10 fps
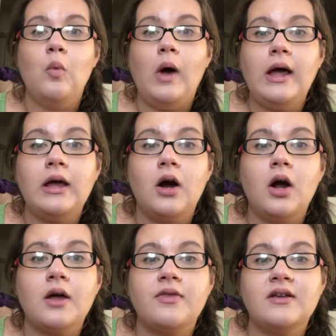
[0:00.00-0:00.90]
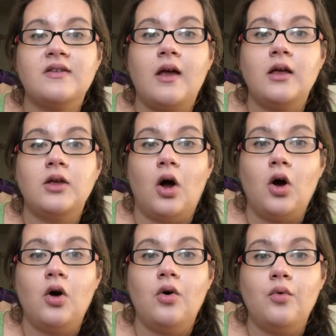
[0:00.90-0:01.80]
what are things that
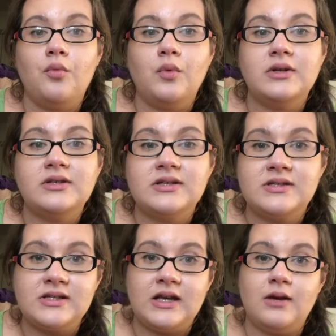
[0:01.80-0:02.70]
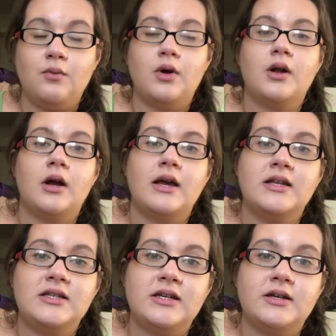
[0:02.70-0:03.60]
y'all want to see? What are
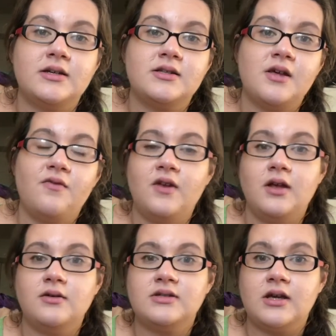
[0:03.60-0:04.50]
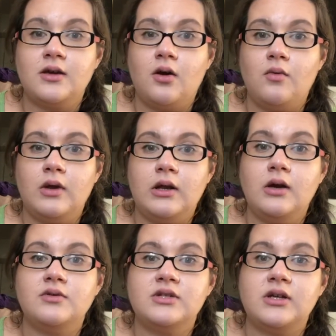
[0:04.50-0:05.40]
ideas of videos that y'all want to
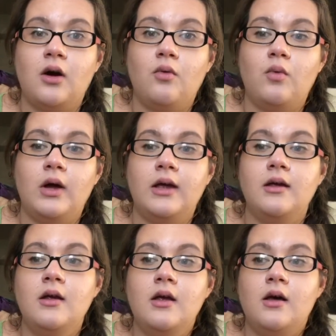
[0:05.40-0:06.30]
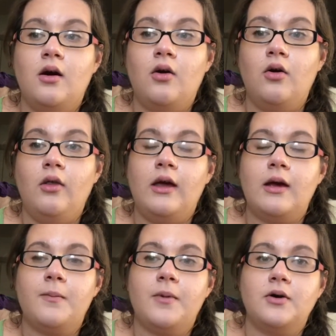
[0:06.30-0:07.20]
know? Do y'all want a whole
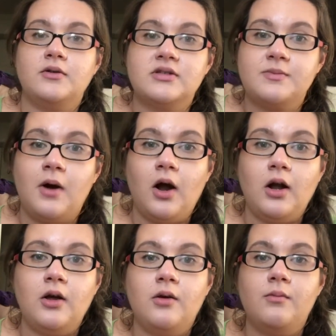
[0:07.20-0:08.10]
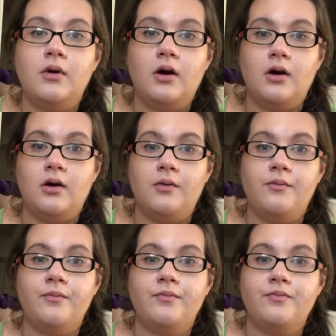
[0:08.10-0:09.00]
like postpartum
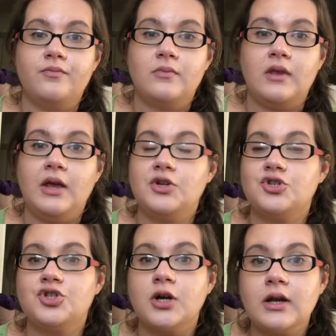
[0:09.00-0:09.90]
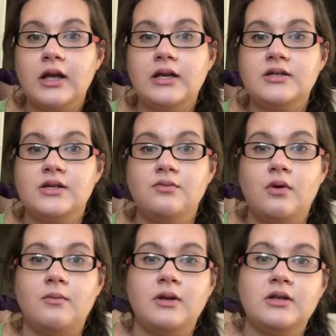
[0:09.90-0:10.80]
um like journey? Do you
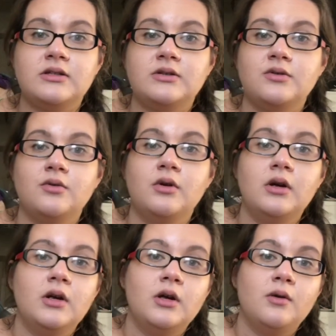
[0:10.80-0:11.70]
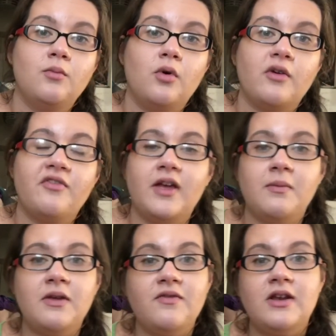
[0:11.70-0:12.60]
want me to do more
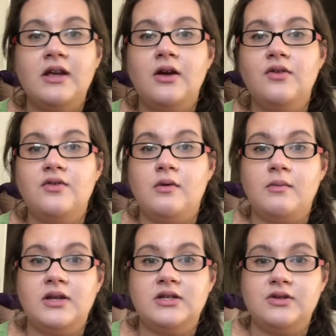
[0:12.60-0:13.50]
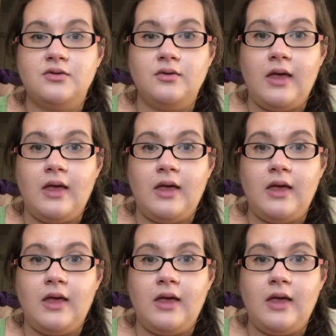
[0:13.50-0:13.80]
family videos? Do you want me to do